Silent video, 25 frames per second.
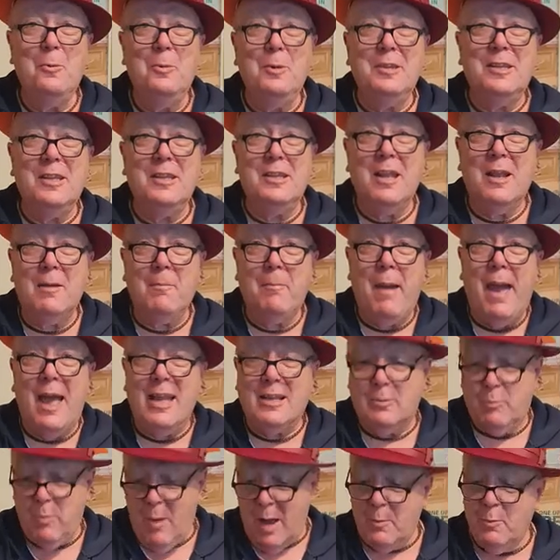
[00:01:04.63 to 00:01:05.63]
with the
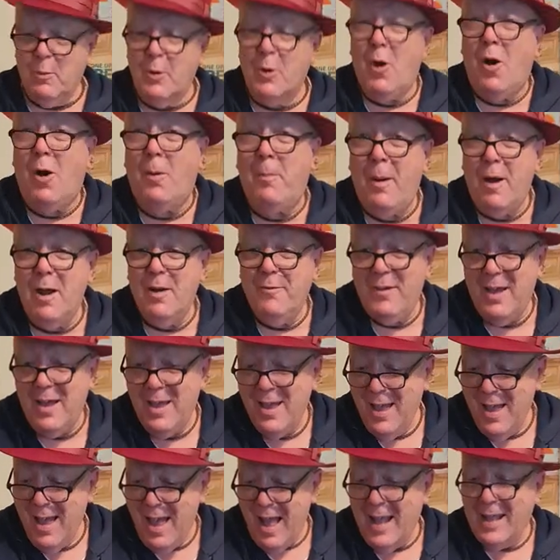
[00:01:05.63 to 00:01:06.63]
dingbats. One would hop over
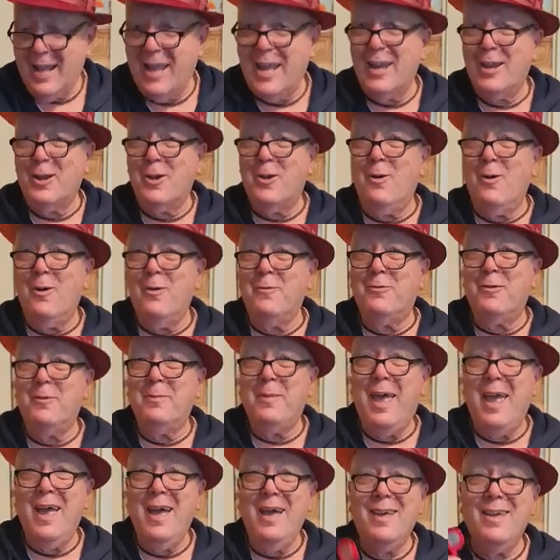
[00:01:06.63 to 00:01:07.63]
and get a coin from
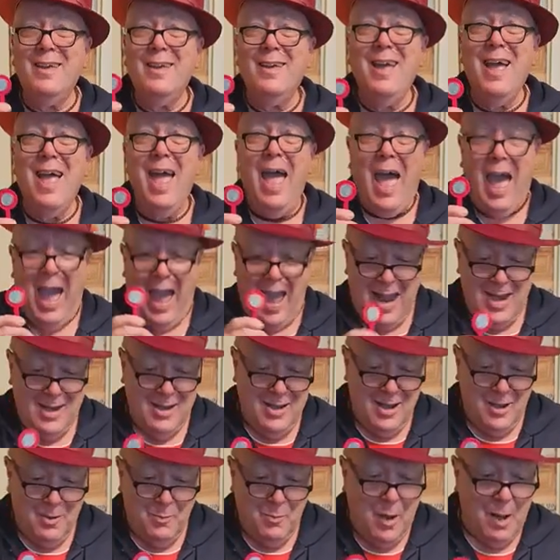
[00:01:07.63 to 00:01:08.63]
there, and
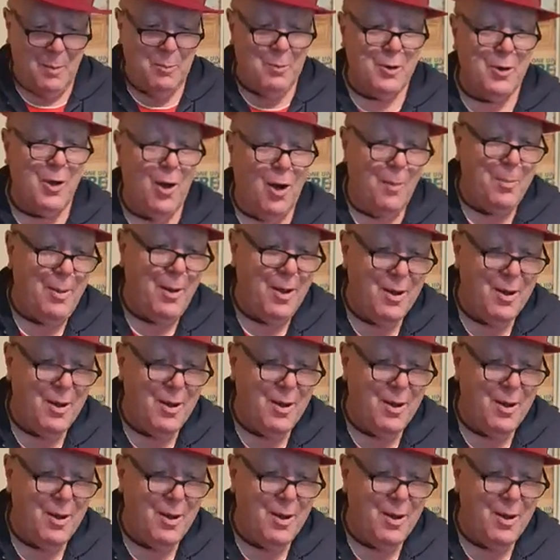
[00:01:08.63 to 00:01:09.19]
uh, one would hop